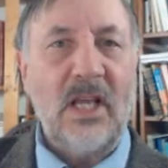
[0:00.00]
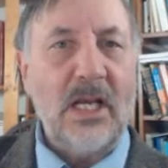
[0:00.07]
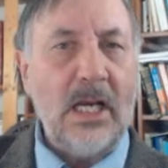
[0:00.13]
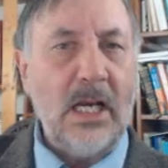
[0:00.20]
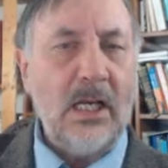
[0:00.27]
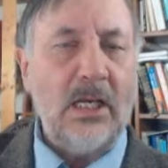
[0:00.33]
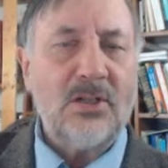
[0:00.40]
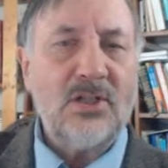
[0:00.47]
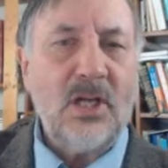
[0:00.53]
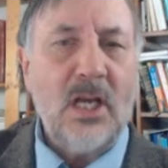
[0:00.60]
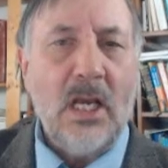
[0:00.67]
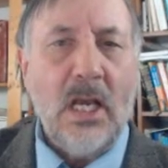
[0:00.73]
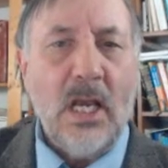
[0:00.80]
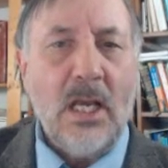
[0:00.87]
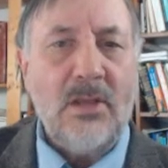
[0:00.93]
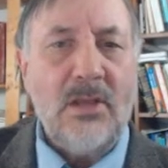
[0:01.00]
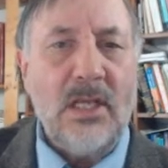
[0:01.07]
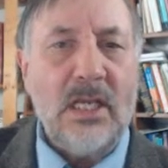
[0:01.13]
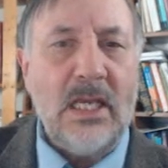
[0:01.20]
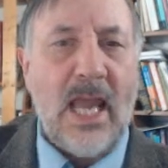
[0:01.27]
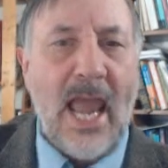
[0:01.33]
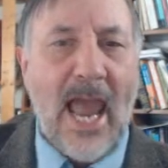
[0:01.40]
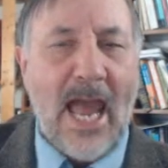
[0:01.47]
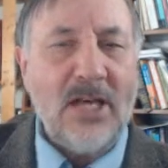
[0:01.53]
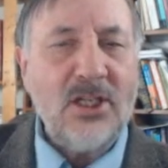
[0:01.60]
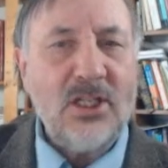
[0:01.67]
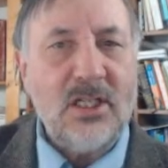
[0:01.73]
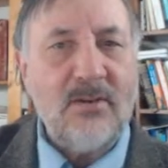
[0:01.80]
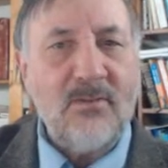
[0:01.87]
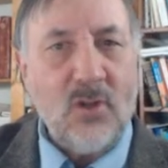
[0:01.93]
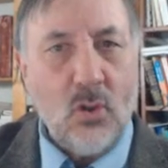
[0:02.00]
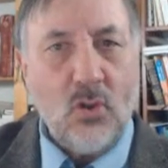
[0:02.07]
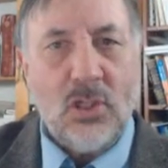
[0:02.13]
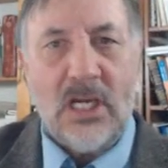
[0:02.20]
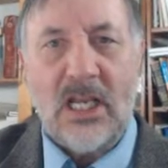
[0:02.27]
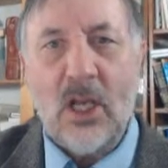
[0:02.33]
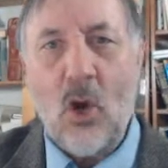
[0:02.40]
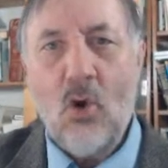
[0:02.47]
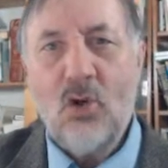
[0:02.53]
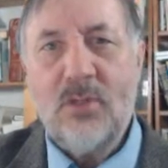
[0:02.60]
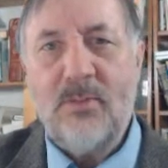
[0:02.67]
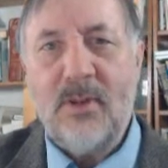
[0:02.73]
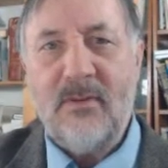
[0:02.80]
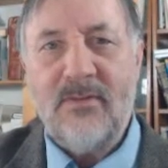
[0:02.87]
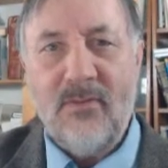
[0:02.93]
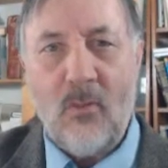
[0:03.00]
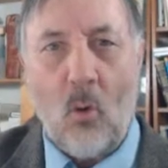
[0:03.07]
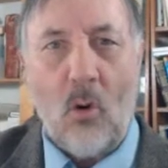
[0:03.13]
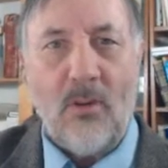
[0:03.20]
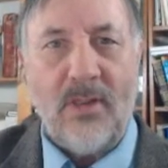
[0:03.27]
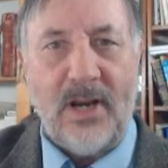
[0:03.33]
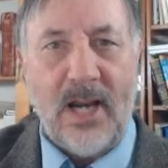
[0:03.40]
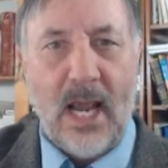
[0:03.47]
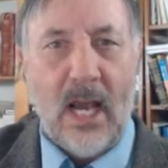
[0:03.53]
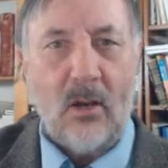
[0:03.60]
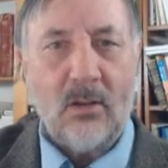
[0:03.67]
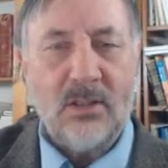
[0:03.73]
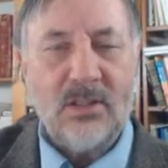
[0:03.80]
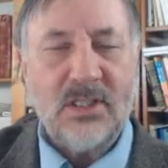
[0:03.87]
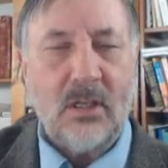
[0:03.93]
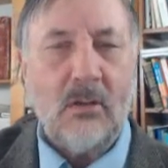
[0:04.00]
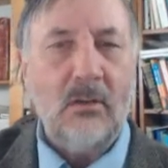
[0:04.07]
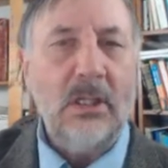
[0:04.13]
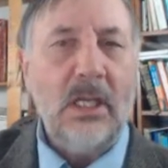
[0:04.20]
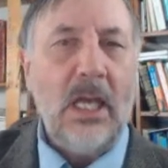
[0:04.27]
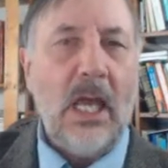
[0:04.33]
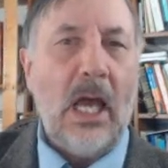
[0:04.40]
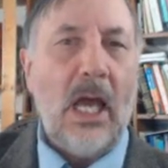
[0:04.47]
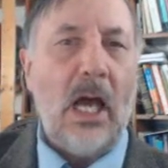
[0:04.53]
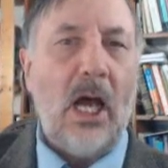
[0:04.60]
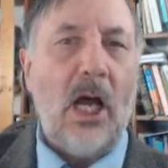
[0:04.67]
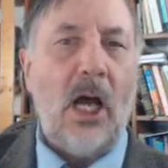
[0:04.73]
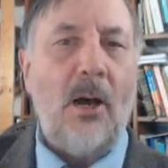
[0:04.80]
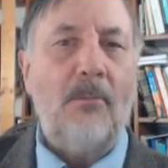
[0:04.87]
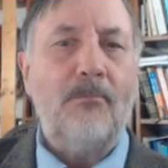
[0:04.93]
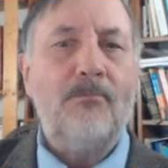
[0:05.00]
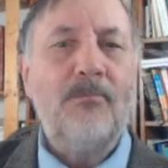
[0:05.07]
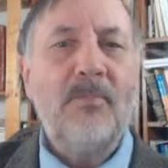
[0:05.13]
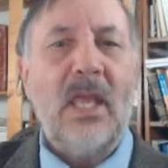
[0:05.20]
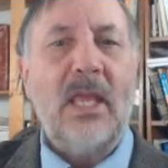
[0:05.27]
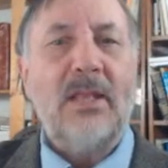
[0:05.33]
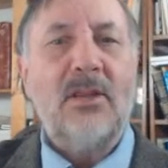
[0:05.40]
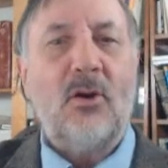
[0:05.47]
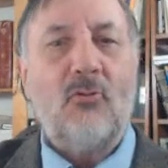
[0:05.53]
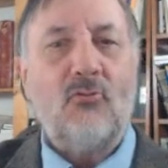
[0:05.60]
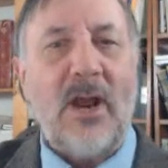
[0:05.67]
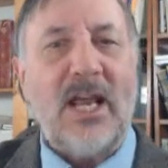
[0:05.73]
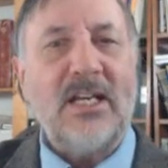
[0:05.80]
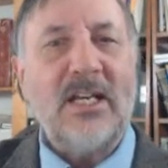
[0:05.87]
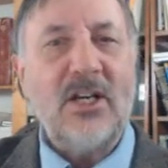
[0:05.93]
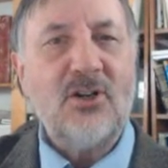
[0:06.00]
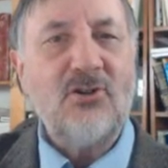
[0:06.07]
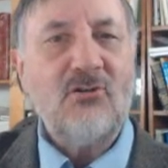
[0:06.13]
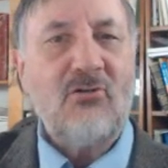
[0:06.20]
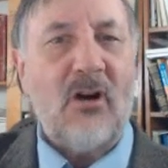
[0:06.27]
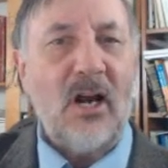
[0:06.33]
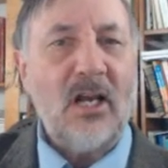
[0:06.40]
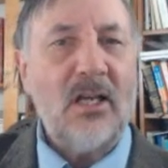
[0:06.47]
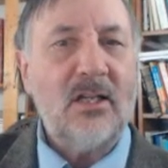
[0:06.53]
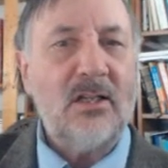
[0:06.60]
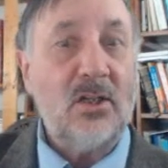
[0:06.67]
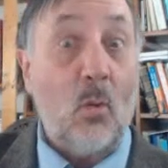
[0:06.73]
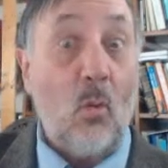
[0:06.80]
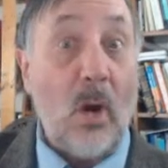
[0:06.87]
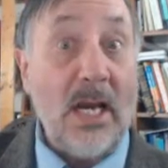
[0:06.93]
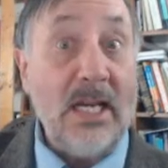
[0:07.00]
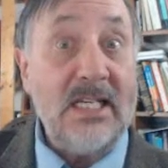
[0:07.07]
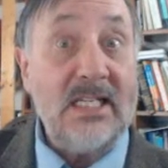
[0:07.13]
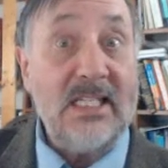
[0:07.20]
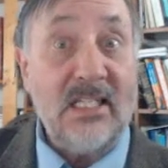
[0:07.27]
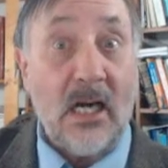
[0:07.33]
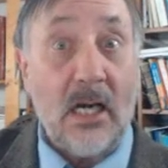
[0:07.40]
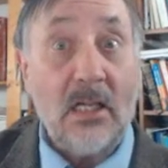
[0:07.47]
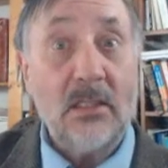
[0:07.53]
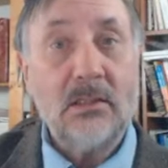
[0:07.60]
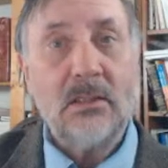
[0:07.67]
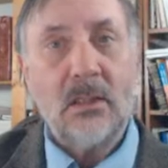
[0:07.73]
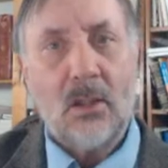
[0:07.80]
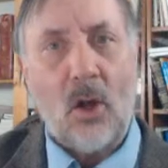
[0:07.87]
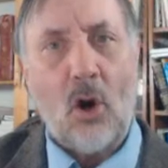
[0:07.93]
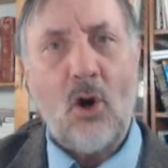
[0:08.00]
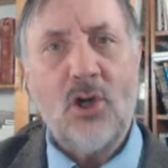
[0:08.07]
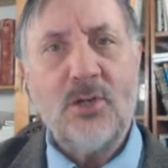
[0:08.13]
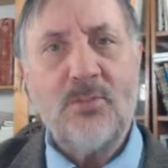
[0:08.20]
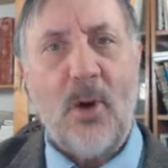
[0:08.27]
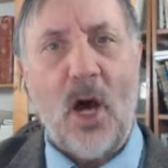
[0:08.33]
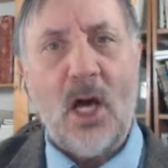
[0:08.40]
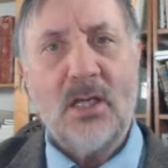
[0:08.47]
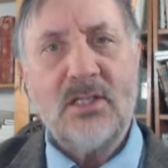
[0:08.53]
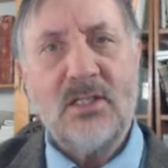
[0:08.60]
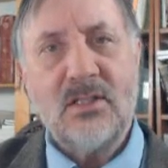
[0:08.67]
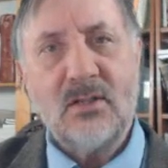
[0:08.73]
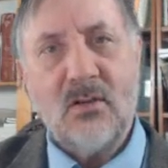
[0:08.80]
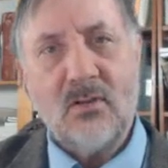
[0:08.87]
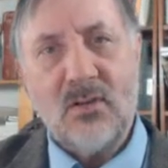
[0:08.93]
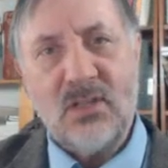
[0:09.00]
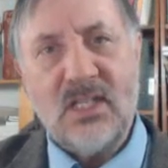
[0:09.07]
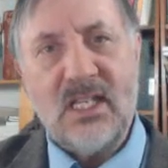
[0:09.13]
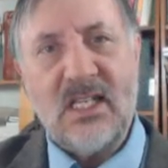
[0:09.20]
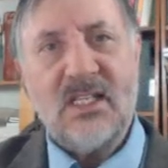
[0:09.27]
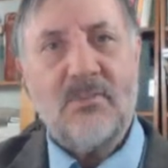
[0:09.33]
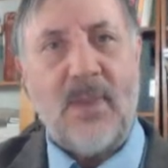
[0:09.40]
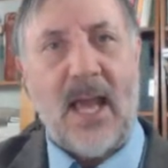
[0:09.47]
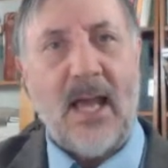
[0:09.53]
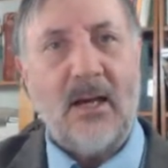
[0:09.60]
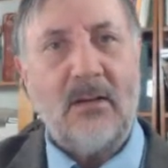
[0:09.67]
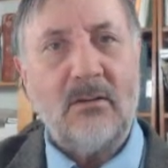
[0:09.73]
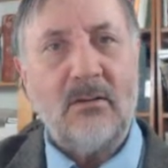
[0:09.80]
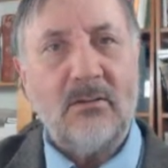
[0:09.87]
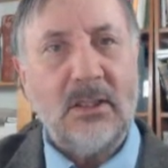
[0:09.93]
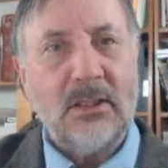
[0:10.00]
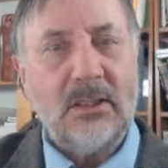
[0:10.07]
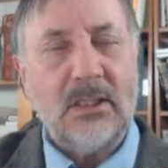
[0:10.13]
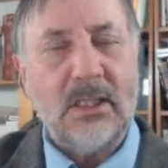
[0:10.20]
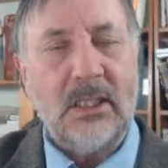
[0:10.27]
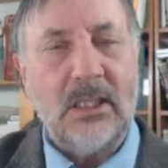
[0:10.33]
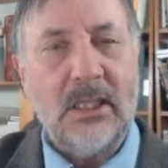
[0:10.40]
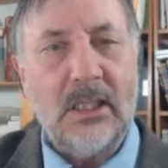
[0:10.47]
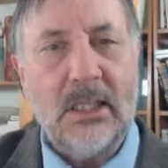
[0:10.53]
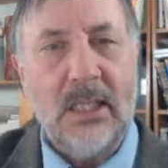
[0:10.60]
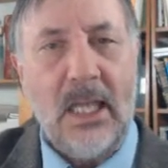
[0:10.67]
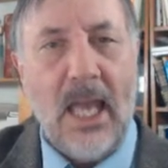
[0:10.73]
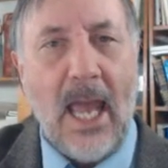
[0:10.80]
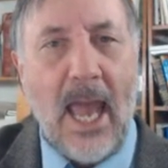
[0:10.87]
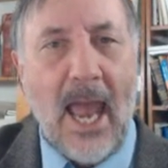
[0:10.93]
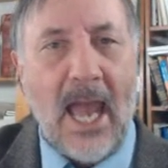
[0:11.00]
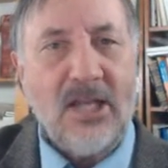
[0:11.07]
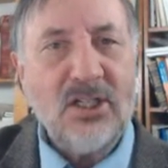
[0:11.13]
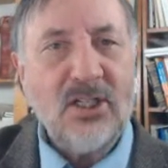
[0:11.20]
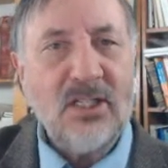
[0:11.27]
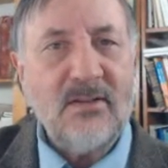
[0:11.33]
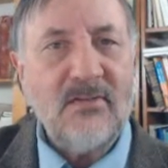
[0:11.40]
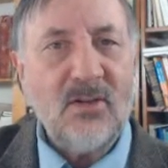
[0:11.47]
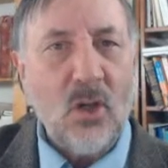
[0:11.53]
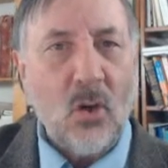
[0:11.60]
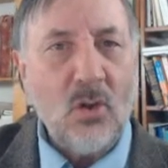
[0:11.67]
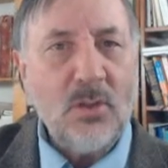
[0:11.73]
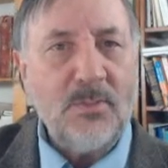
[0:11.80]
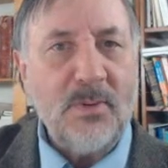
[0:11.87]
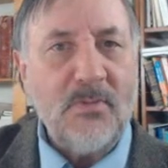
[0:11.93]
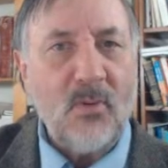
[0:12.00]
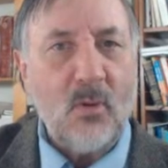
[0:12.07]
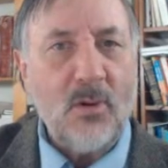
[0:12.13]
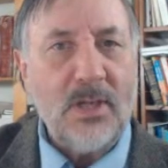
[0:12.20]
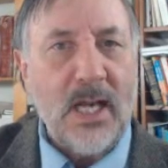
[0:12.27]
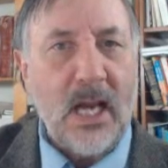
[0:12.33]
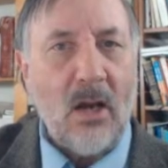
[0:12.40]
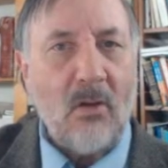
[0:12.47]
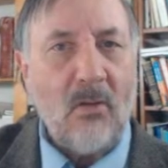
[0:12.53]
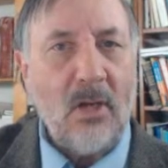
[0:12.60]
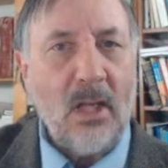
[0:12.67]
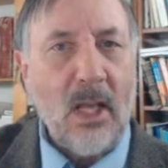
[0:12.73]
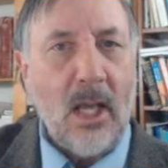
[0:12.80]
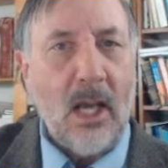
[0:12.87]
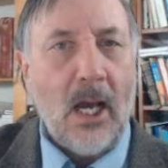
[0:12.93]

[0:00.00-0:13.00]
In English, the adjective usually goes before the noun. So the red truck, the white duck, the large box, and so you see this pattern, right? The adjective goes before the noun.